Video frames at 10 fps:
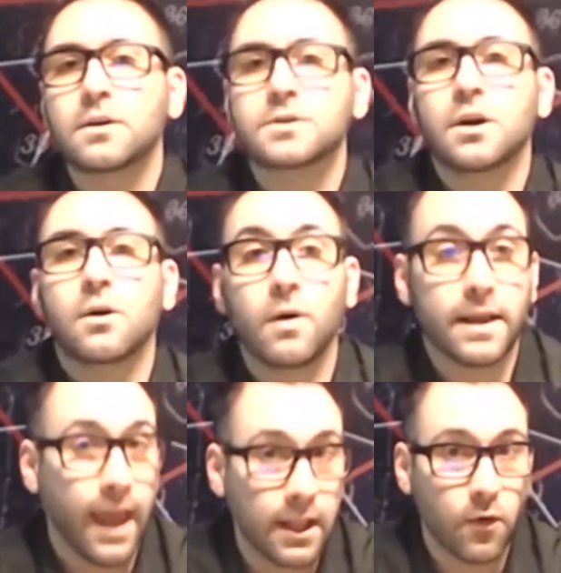So
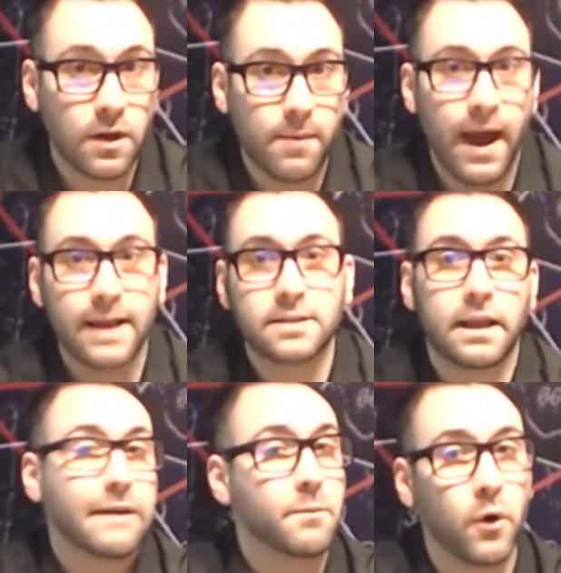again, going back to
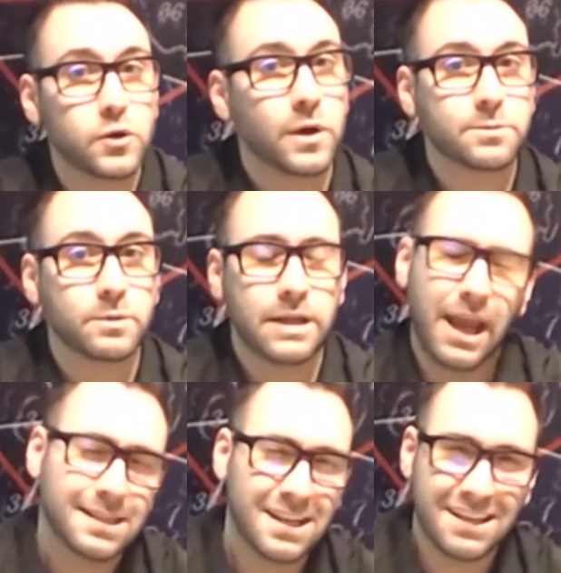like if we post once per
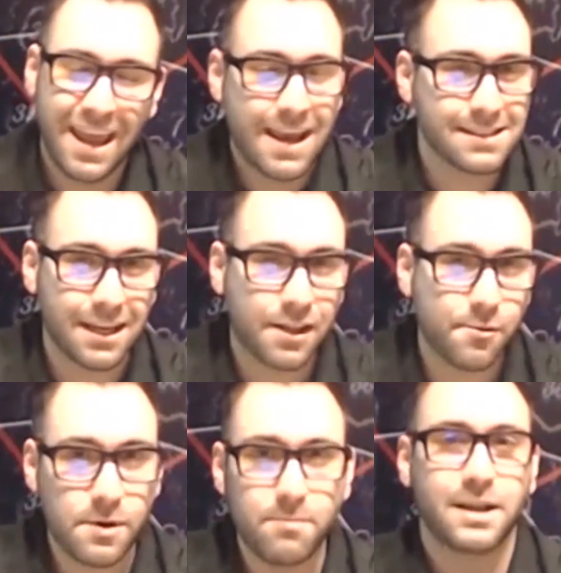day, it's going to take us like
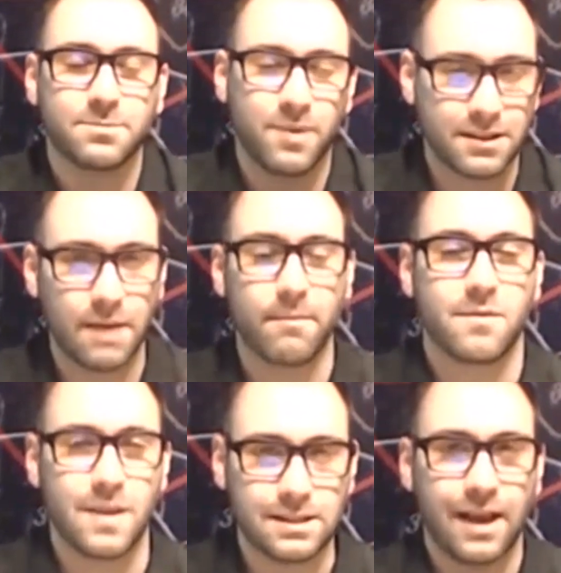3 months by the time
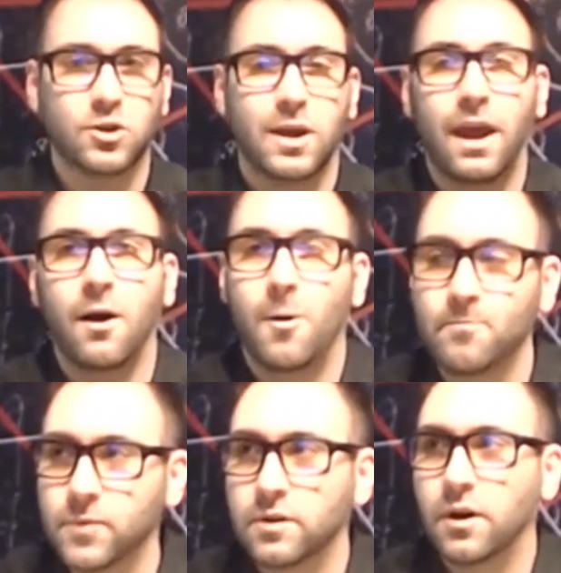everything's actually out.